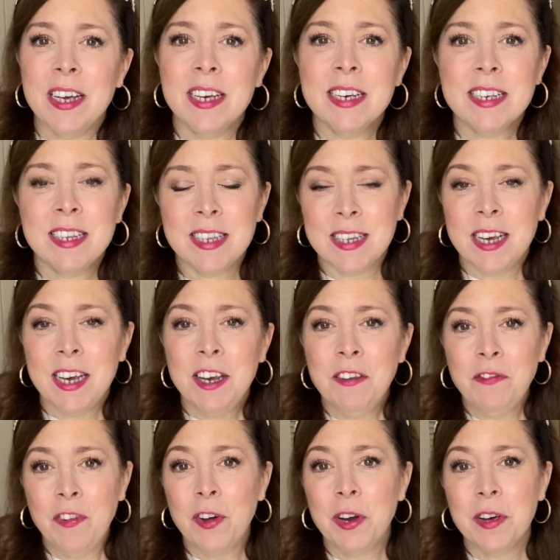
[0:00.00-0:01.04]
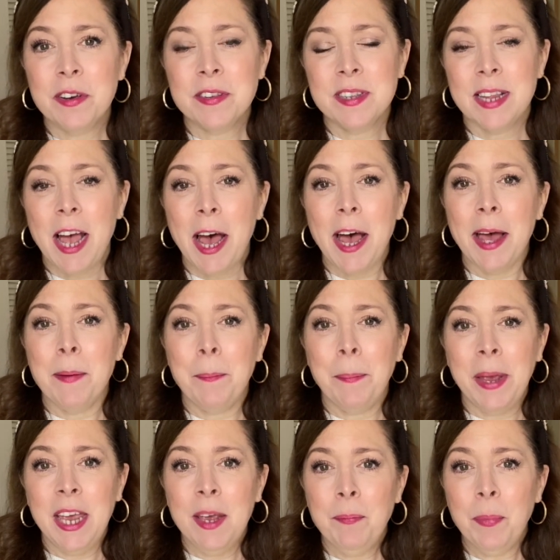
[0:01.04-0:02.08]
is seeing photos that
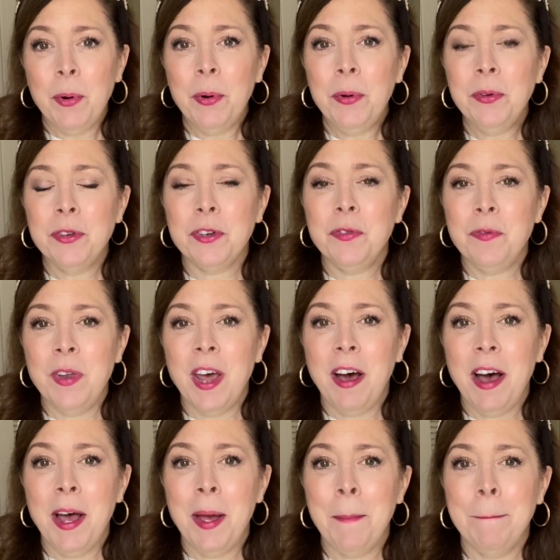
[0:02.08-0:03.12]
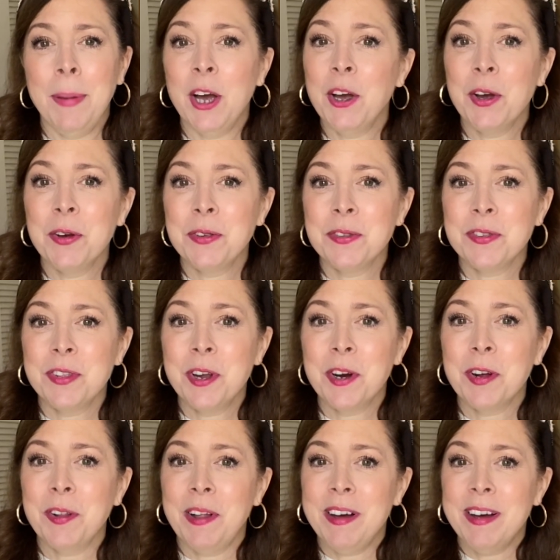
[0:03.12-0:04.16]
people do not post
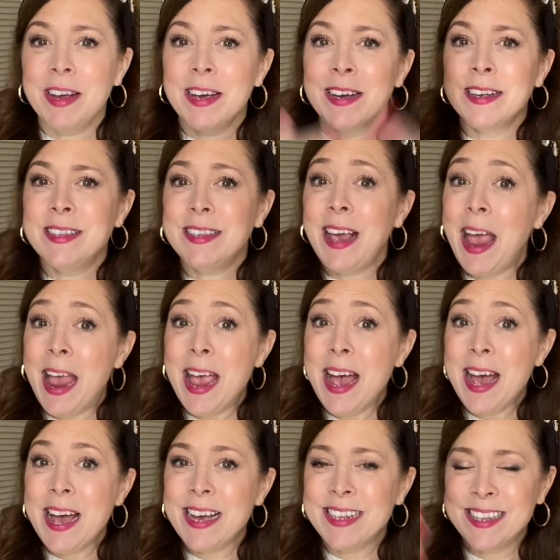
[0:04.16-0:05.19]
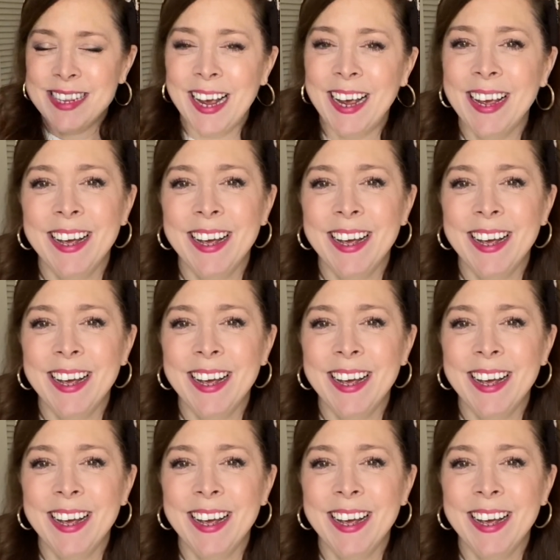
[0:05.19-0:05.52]
their clients' hands.